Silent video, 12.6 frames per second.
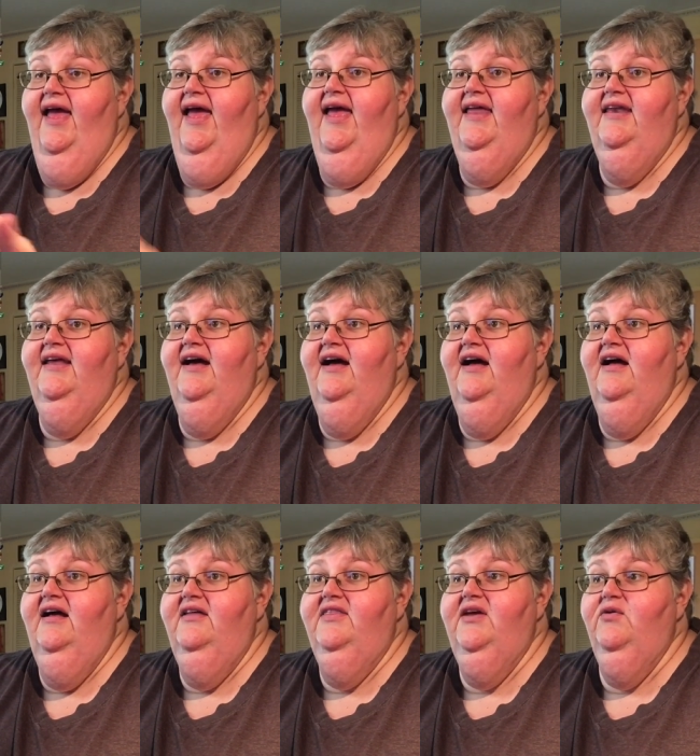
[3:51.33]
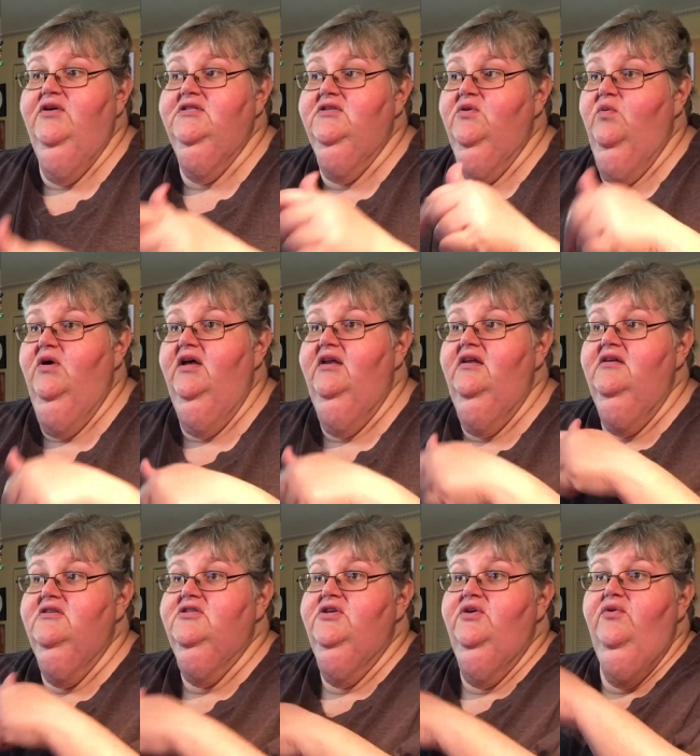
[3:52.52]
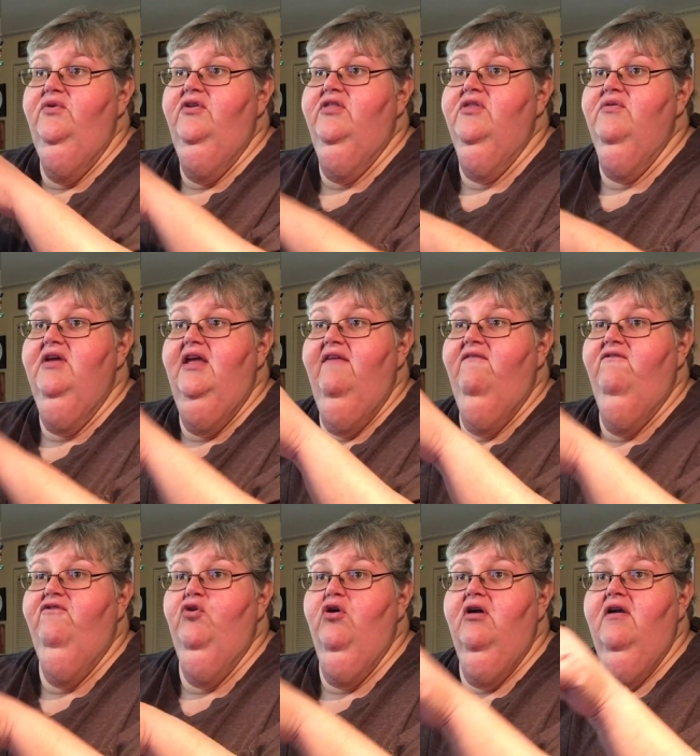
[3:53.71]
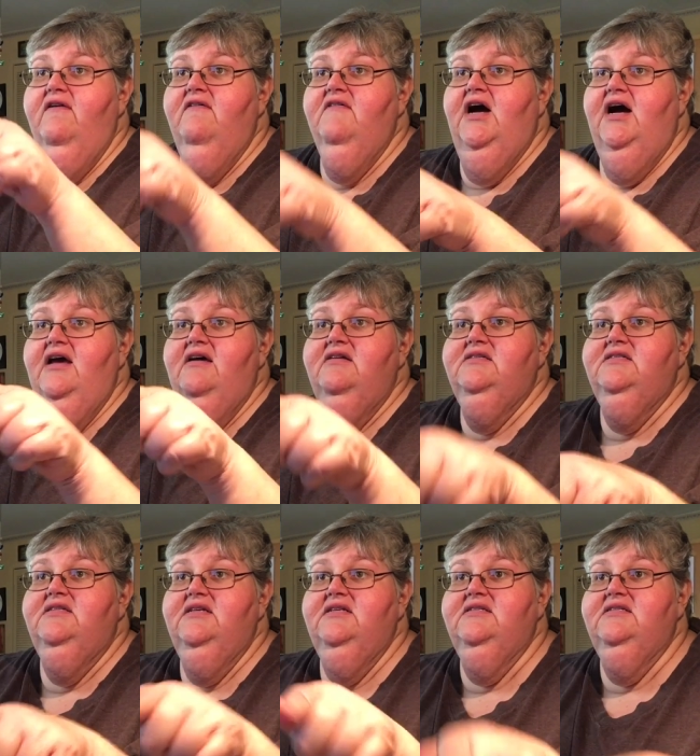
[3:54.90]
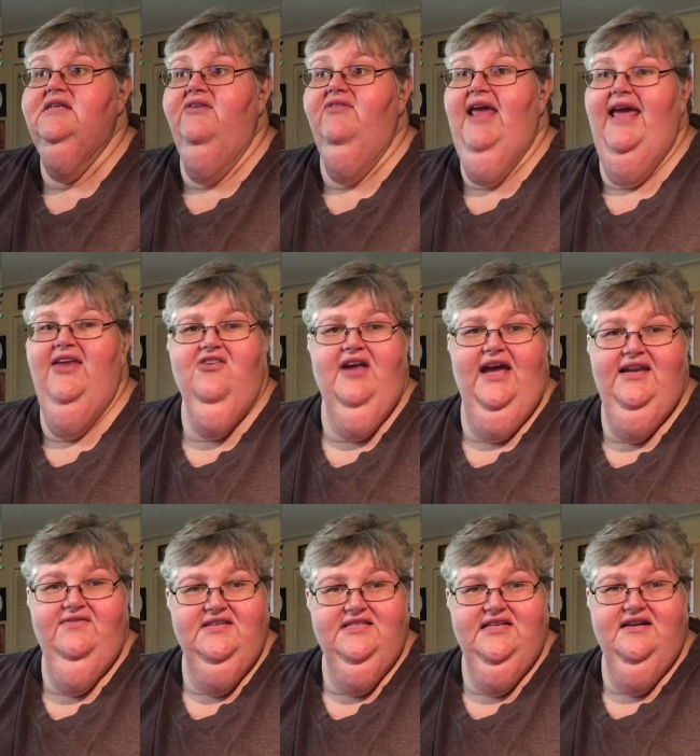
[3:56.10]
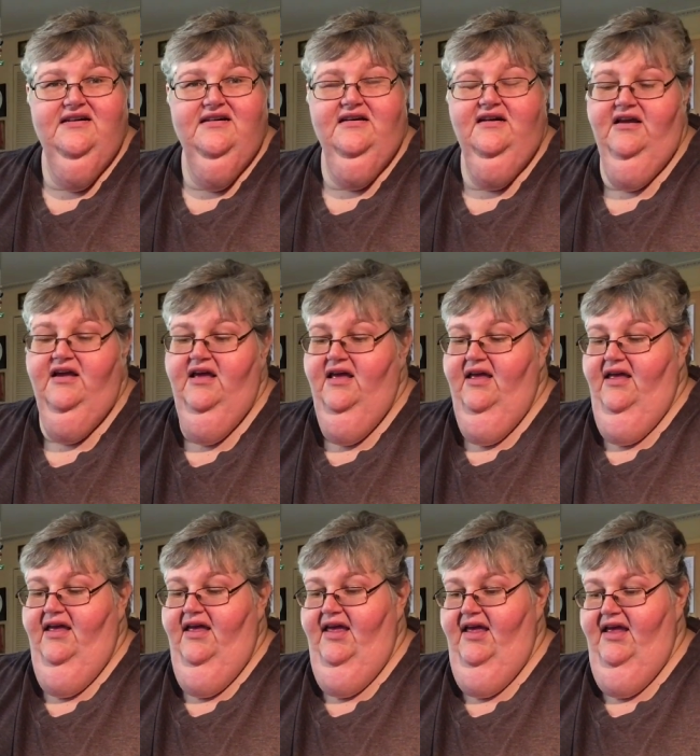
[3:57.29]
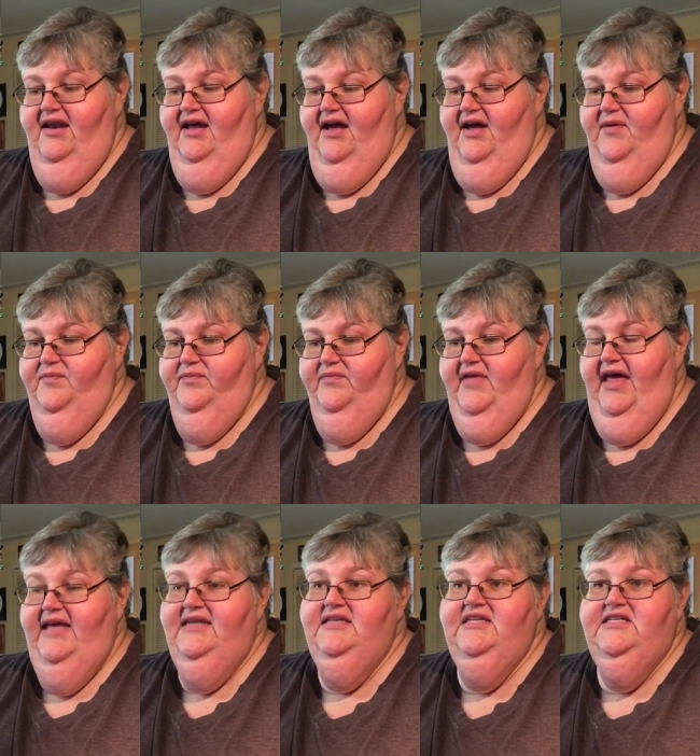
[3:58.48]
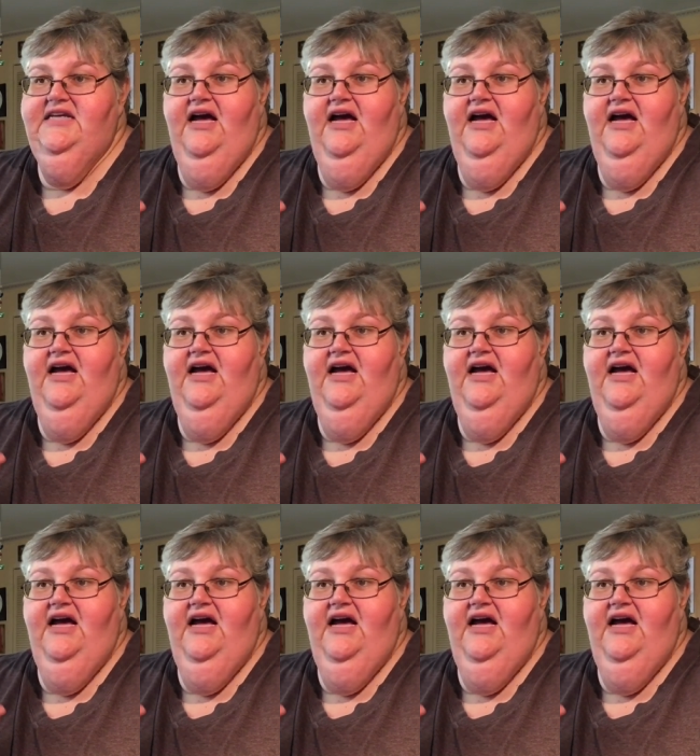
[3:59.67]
And uh, there was one, two, three, four, five, six, seven, eight or nine of us there and um, I had to ditch